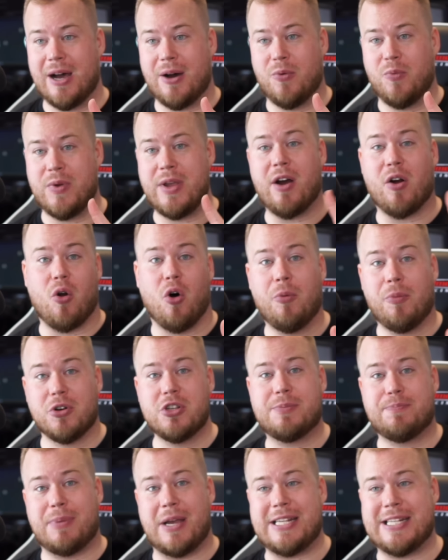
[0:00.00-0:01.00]
we are
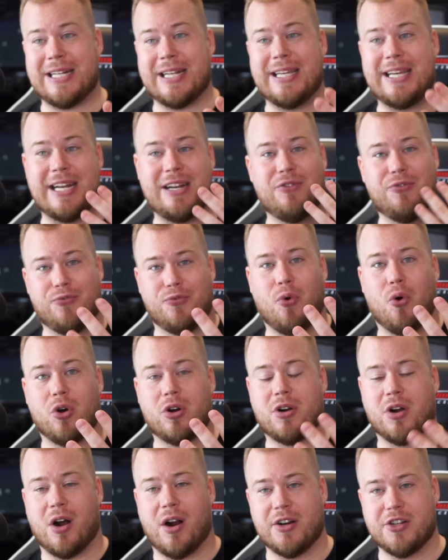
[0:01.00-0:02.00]
almost basically getting 4
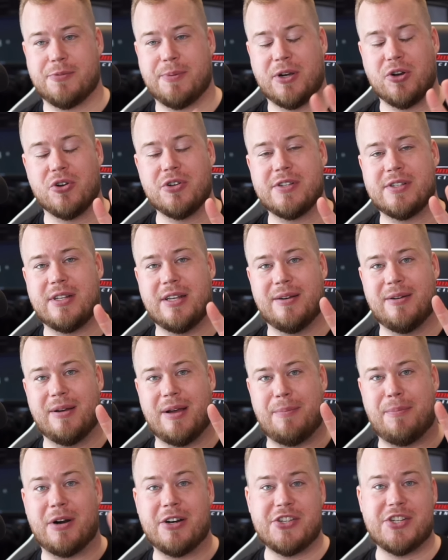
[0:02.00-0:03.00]
cars because the
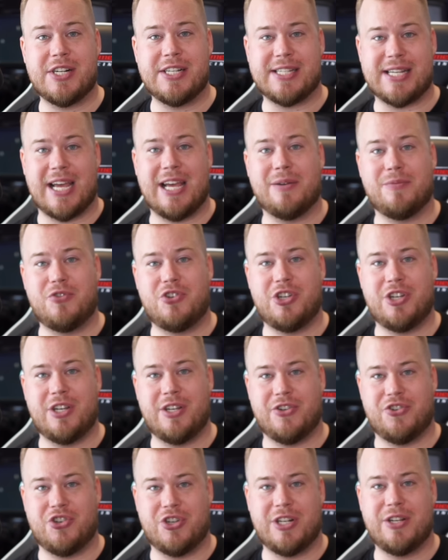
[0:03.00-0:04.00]

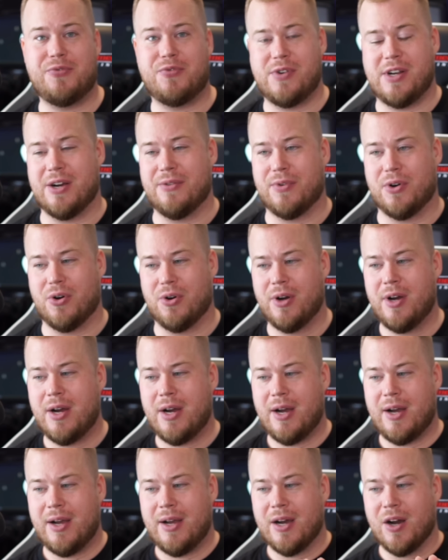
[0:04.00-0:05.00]
Mercedes-AMG GT3 Evo
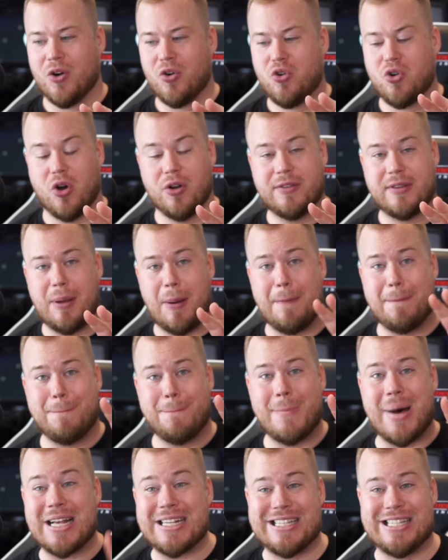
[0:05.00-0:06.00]
got
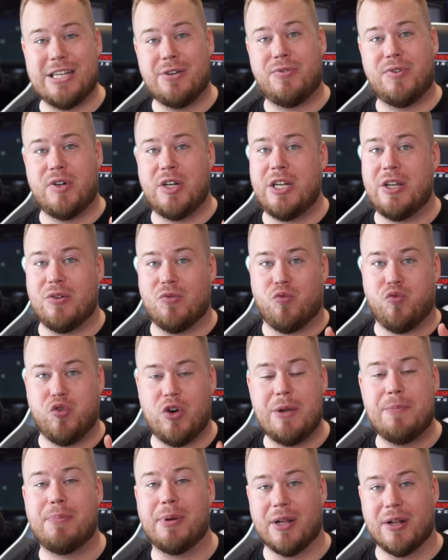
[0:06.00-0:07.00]
massively
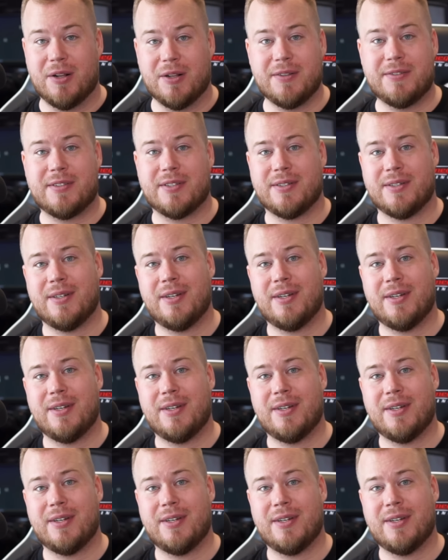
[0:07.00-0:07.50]
rebuilt.